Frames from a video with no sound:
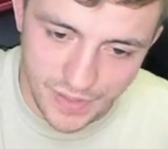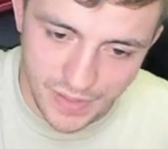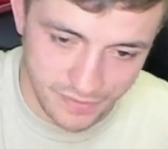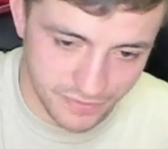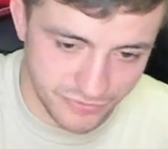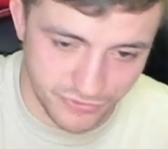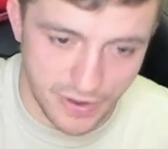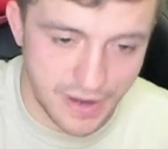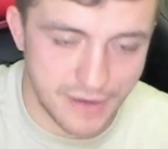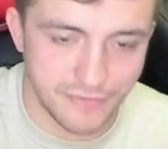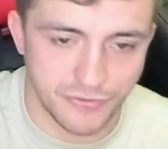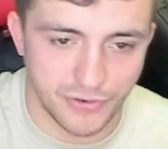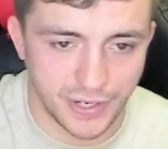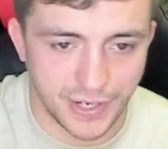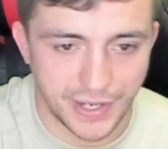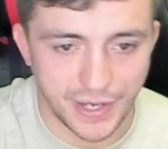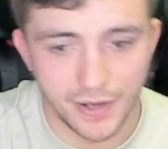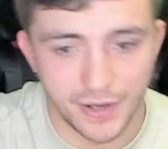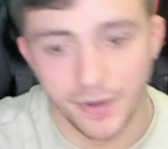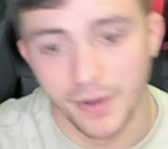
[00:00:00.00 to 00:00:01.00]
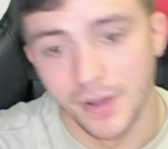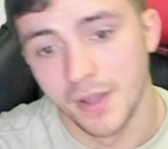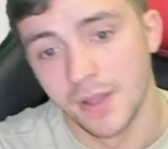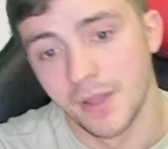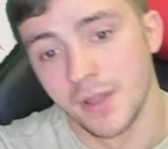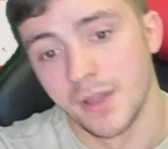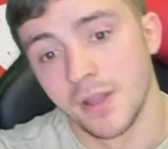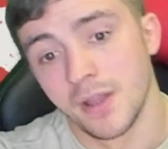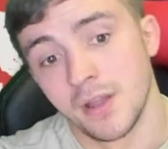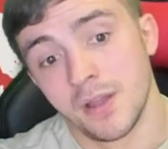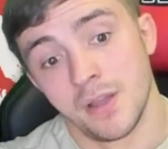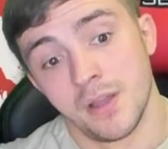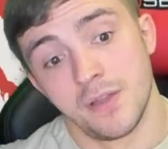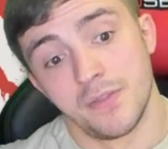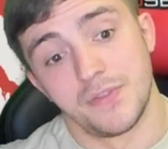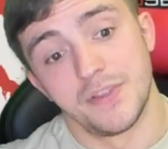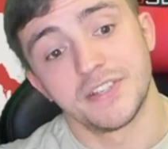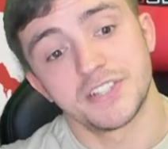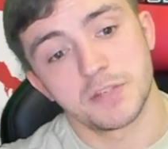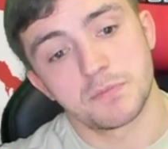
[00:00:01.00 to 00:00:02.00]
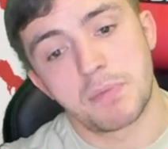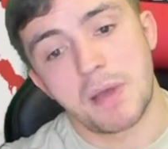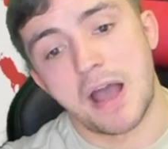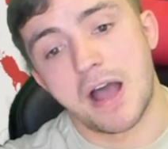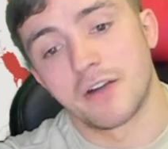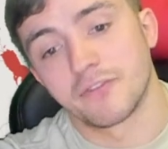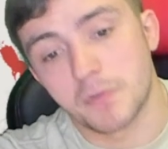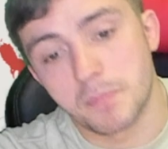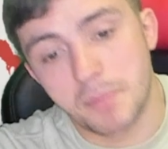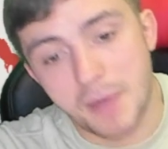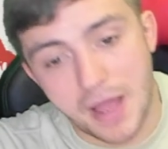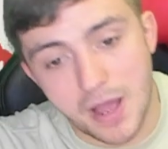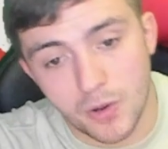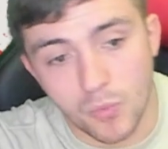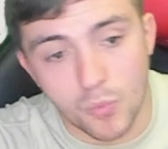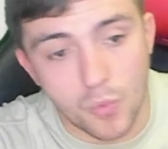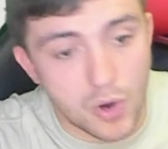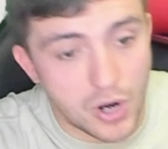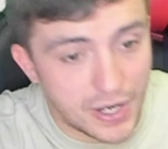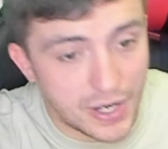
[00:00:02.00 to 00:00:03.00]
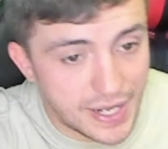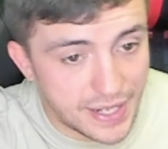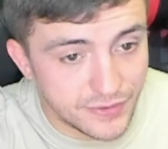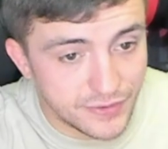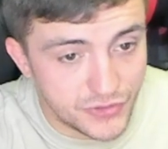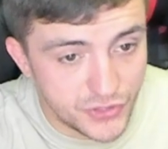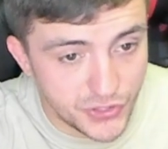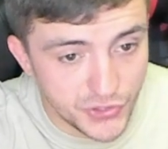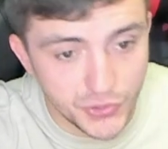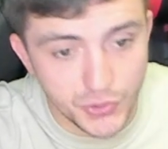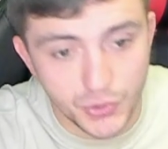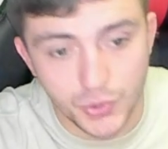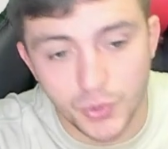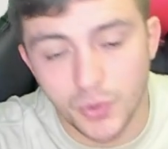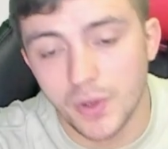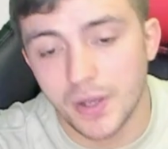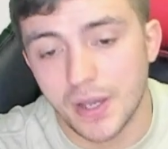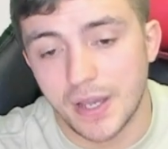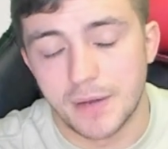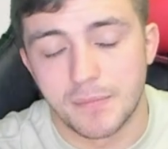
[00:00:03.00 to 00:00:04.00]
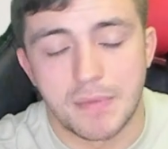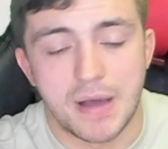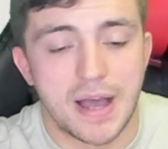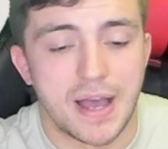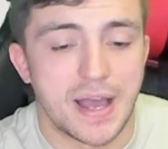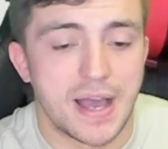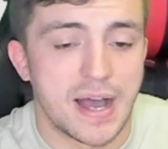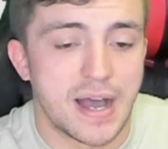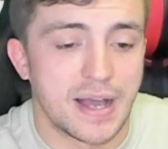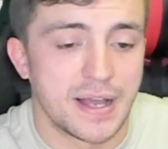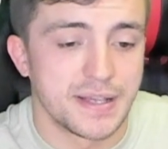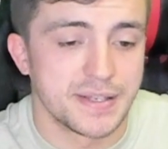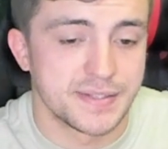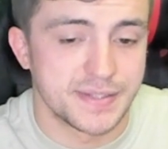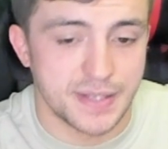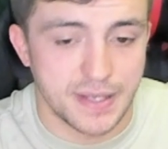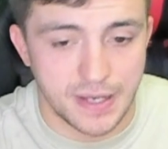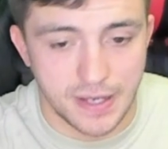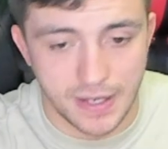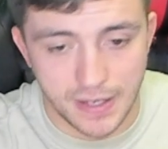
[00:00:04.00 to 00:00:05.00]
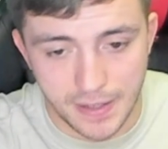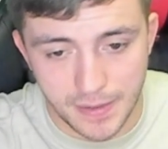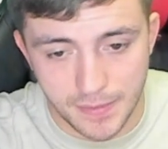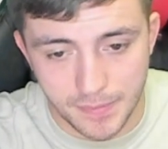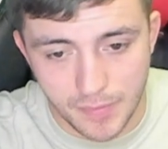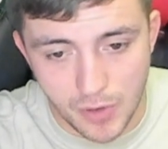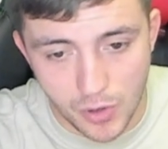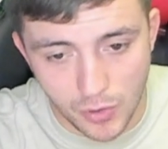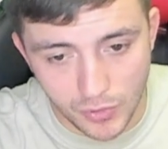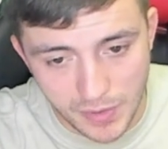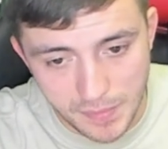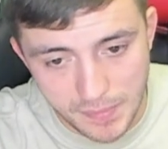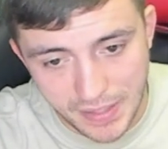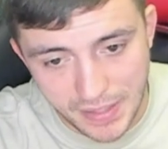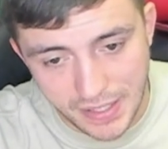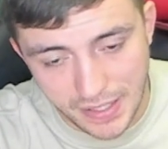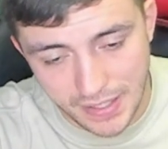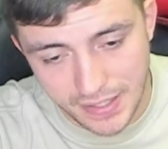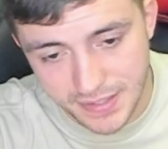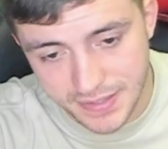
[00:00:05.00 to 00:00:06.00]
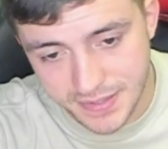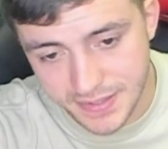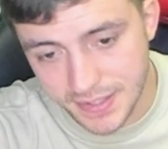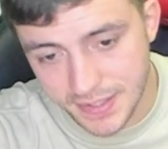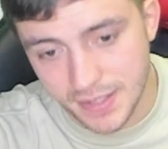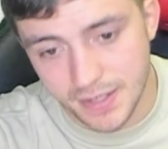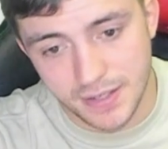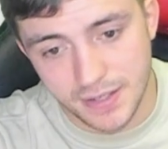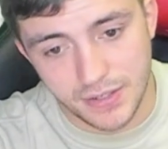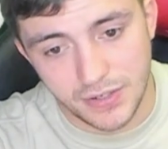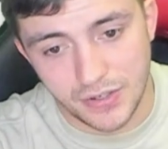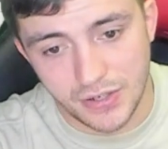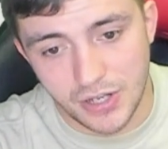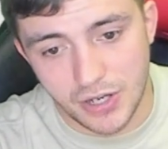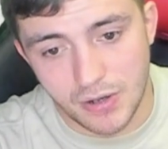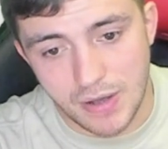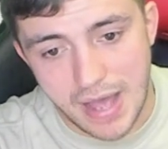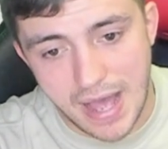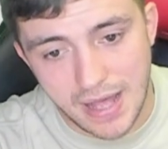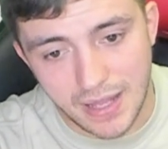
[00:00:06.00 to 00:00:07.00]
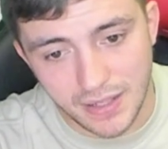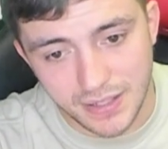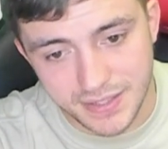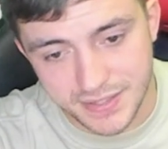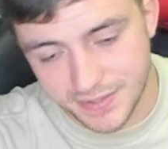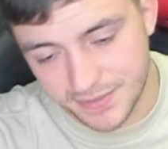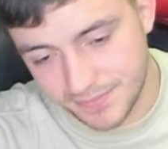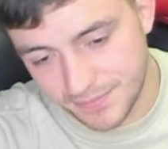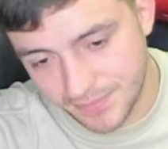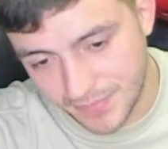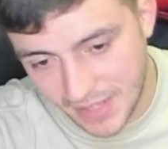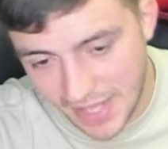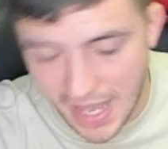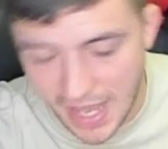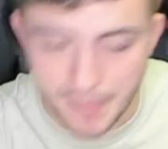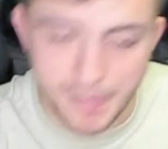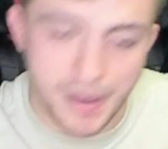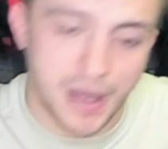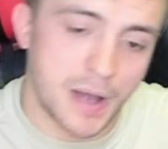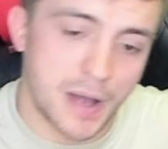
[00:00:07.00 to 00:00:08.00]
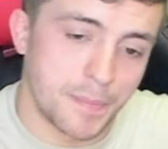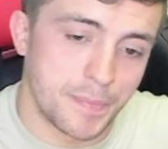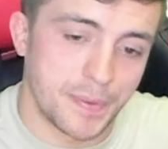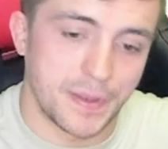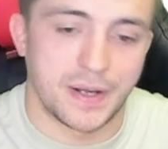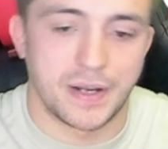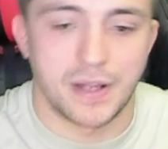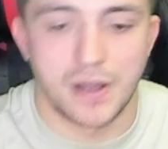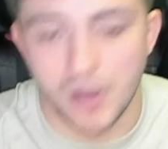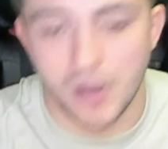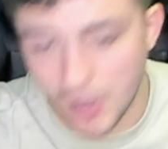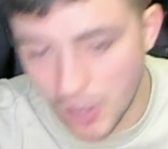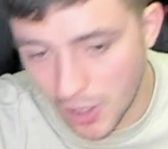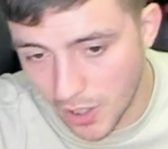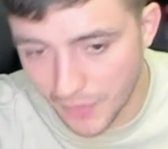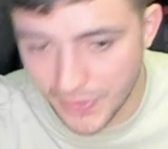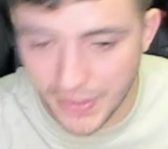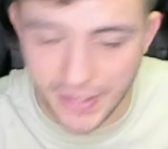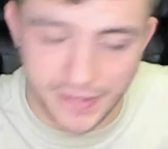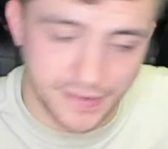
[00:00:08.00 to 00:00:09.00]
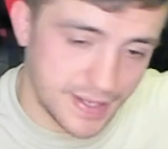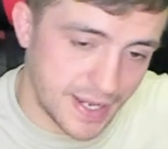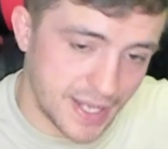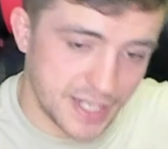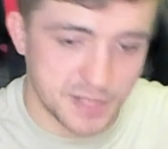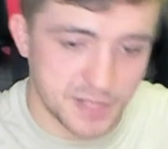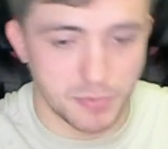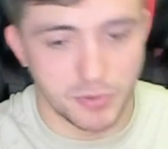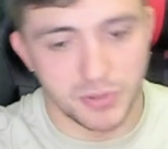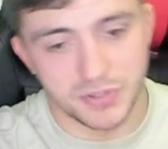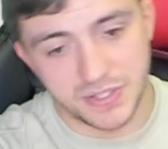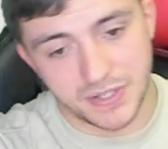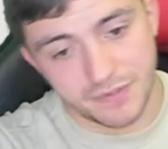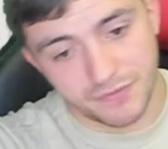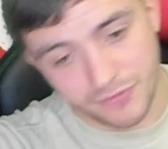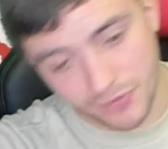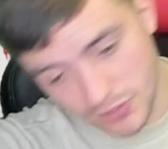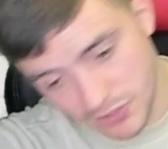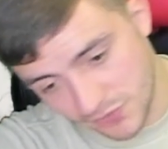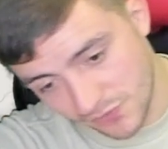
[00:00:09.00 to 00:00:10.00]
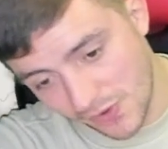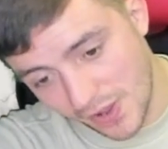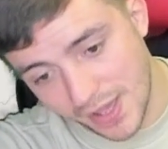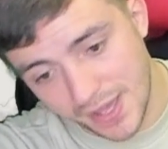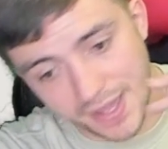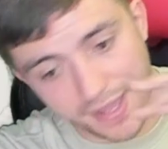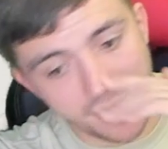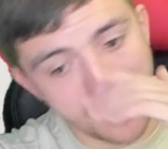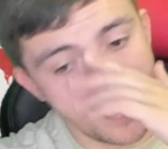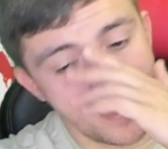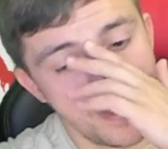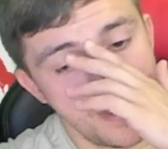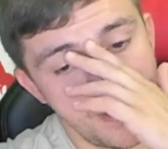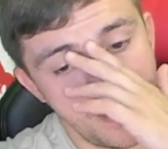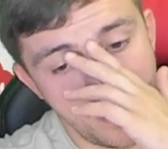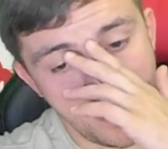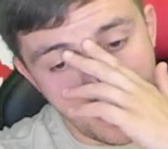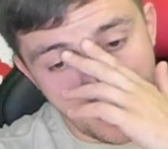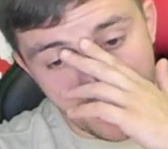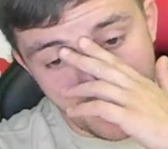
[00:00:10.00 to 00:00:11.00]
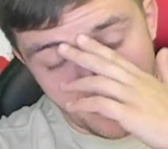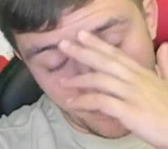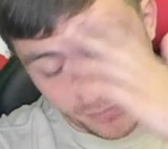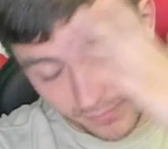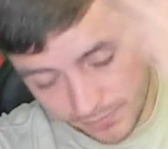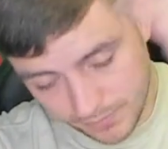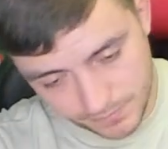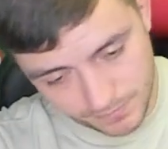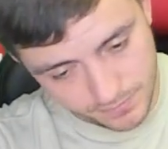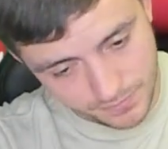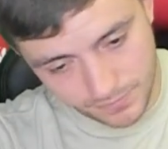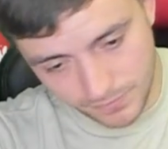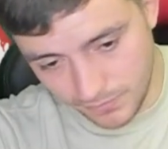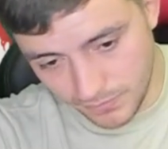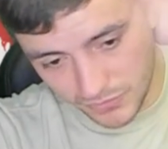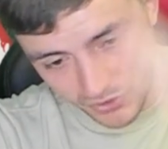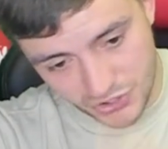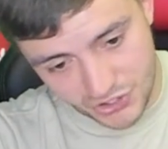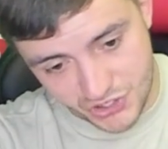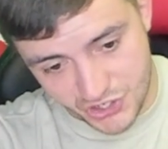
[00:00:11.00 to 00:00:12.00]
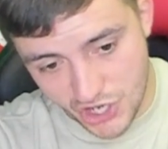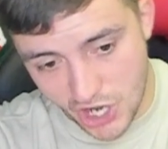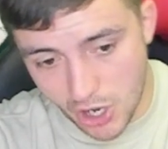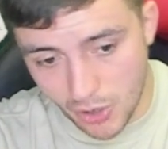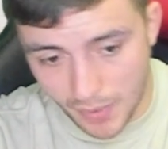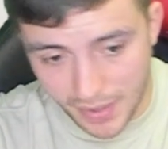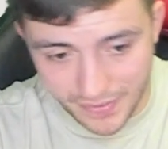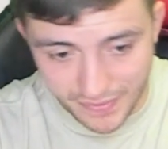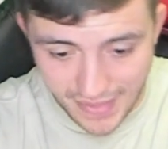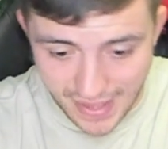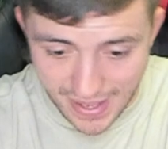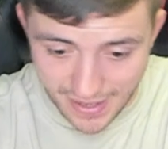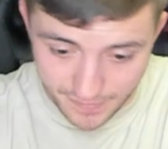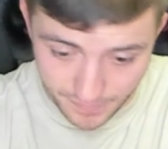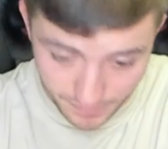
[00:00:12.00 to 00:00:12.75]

forever ago. This is pound for pound 1 and 2 in my eyes, only because, you know, Alex came up and all the intangibles in the first fight showing that